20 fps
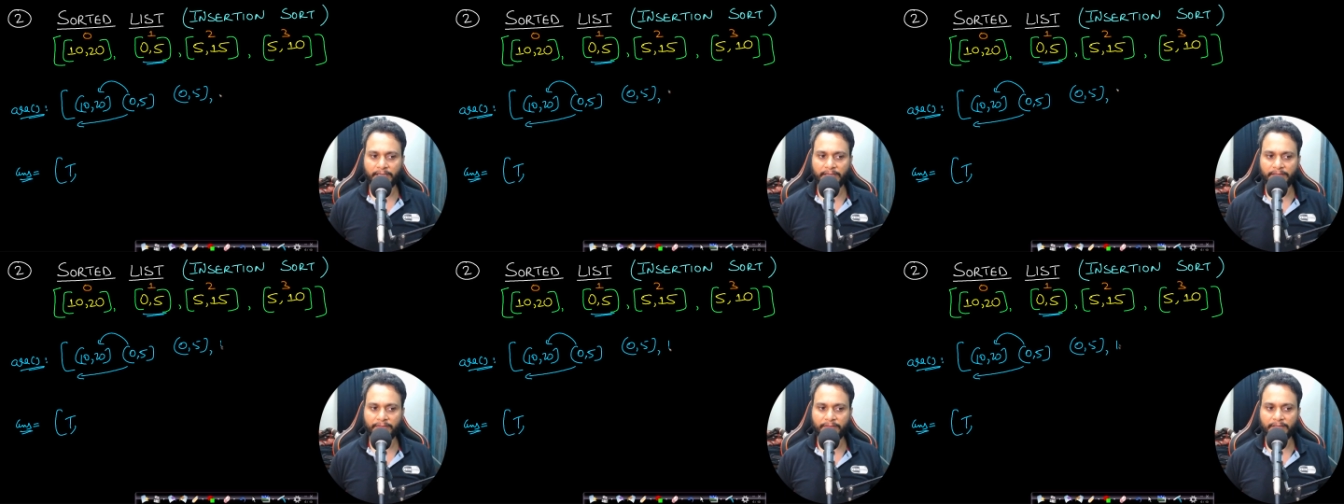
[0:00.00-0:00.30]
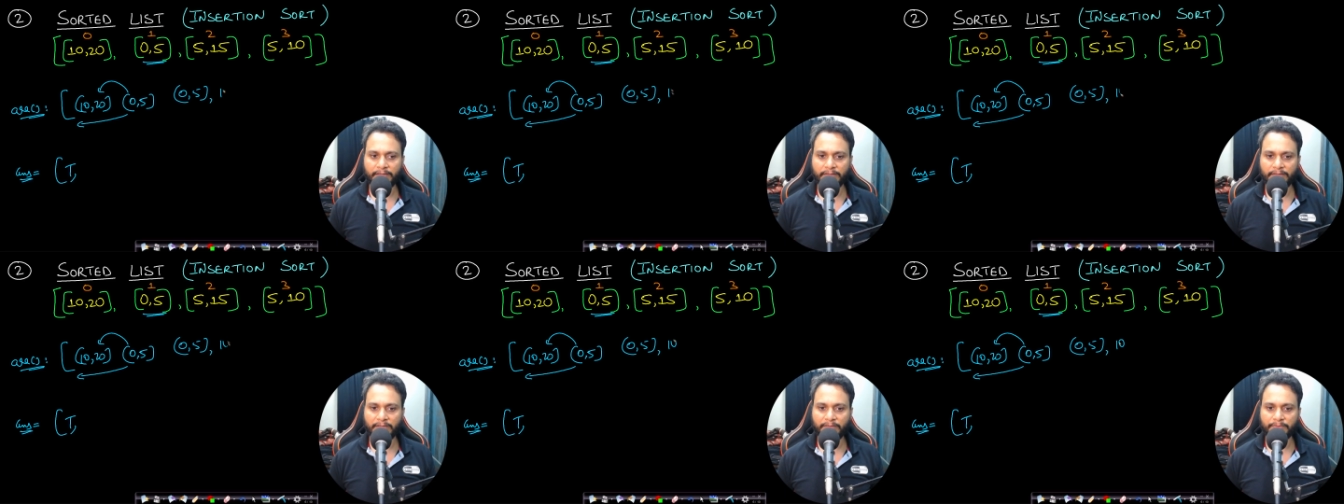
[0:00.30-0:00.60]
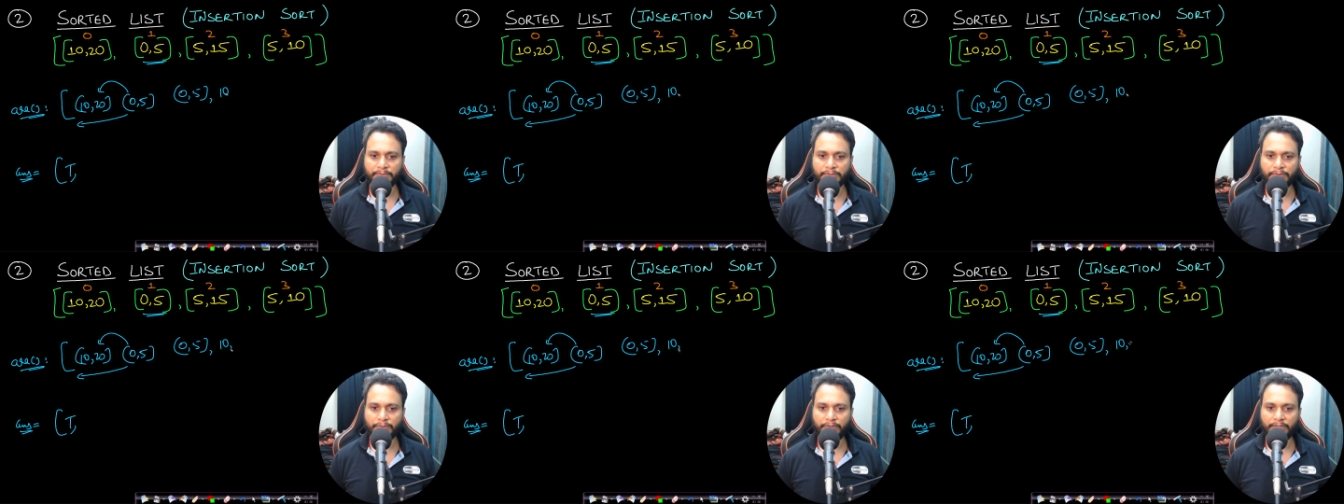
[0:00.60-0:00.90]
and then
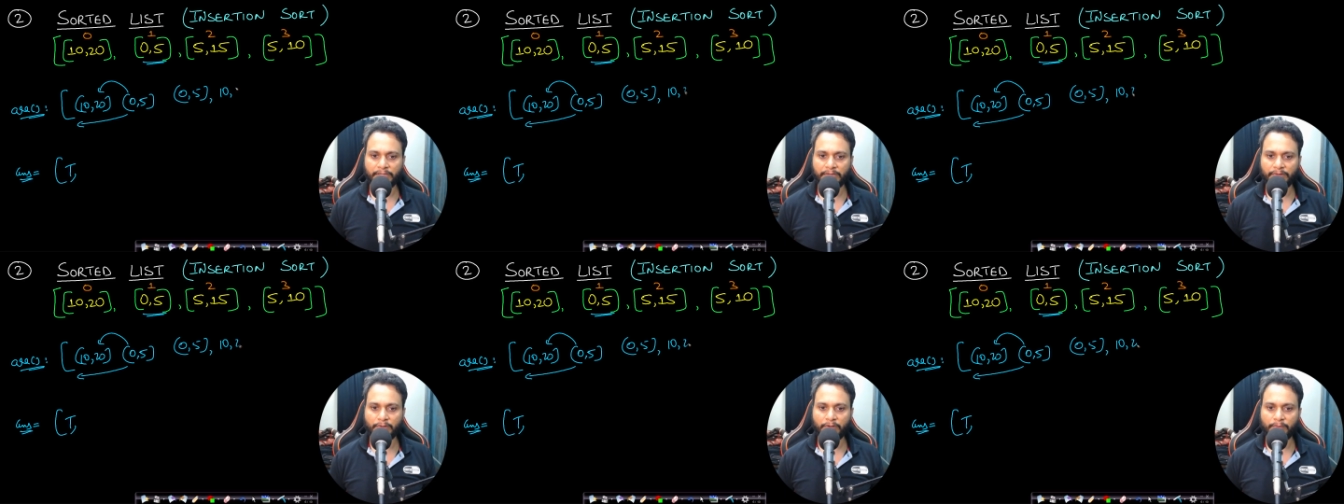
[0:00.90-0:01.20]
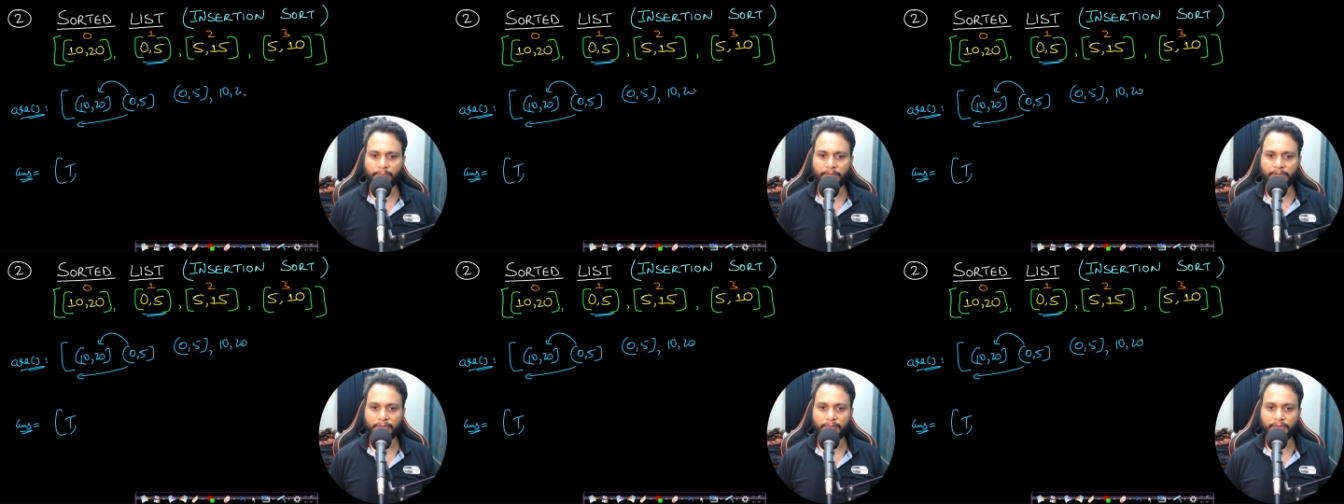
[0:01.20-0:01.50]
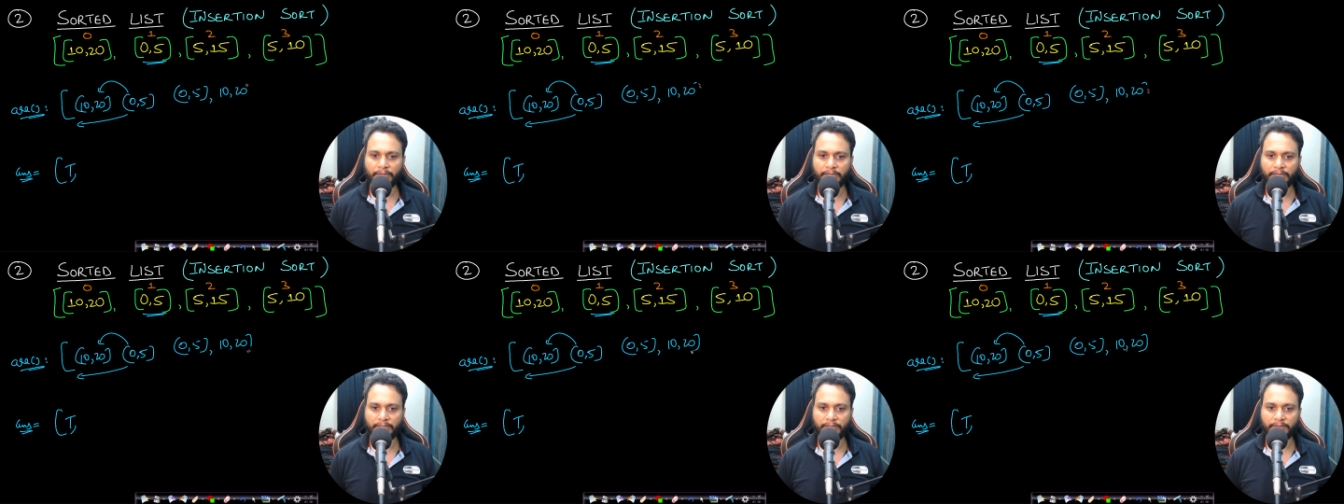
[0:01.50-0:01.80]
comes your 10 comma
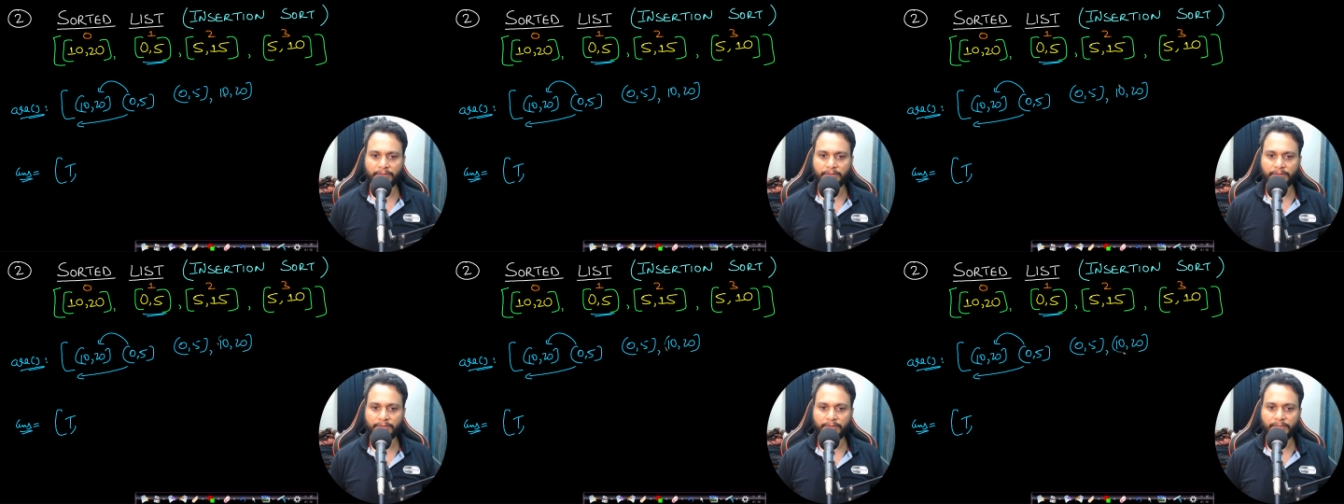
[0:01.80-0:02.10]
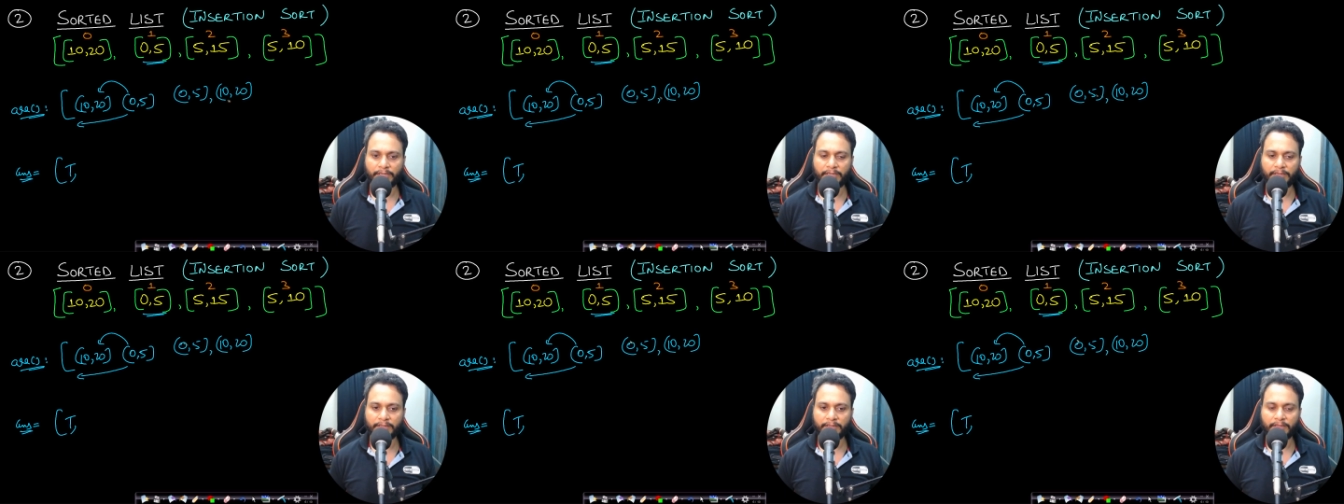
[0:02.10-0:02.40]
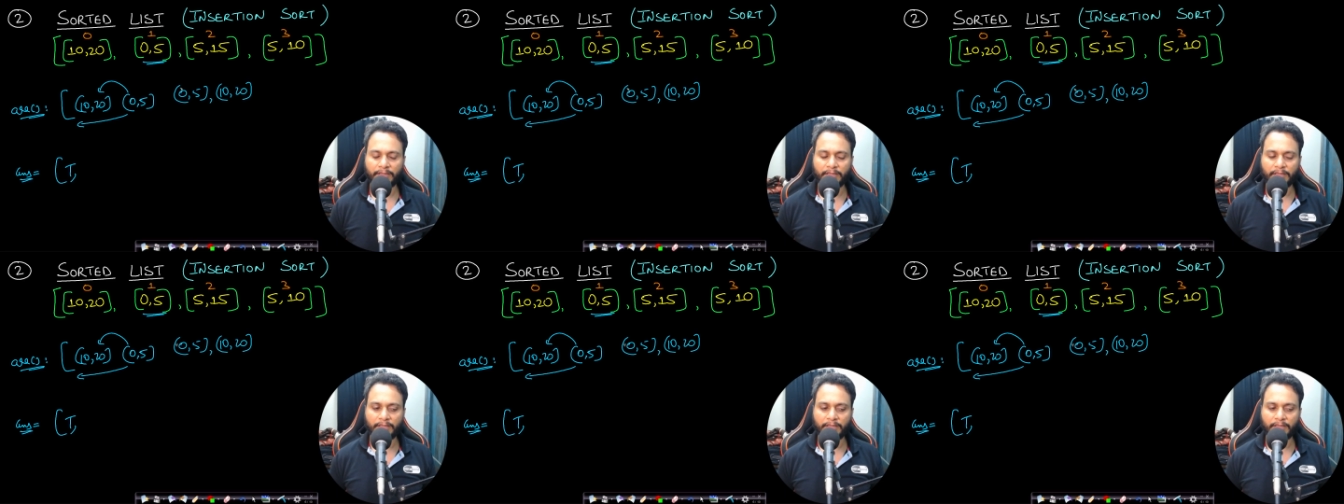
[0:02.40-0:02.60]
20 right